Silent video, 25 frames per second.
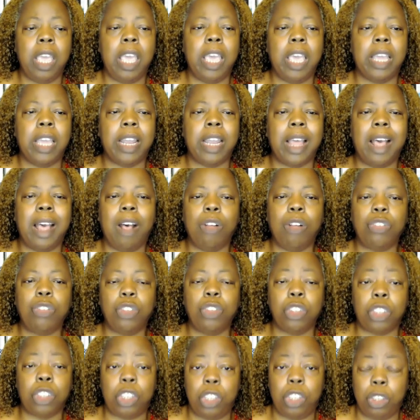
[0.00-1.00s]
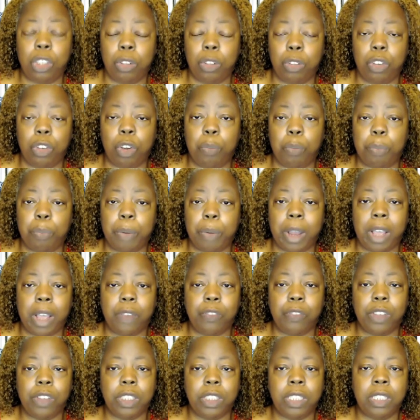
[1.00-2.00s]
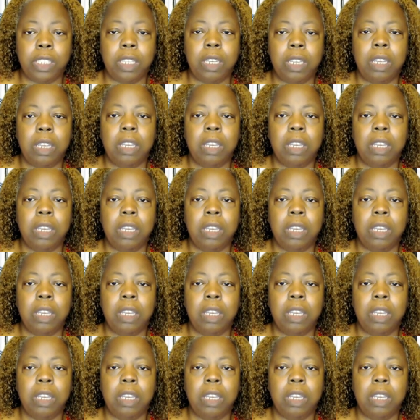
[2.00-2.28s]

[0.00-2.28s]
and out to kill your prophets.